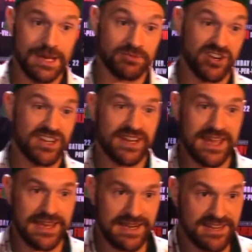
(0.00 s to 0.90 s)
I'm drinking
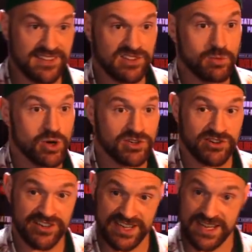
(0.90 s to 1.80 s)
80 litres of
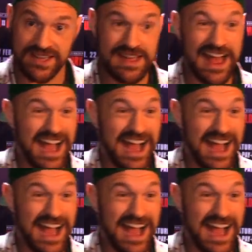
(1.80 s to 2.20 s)
water a day.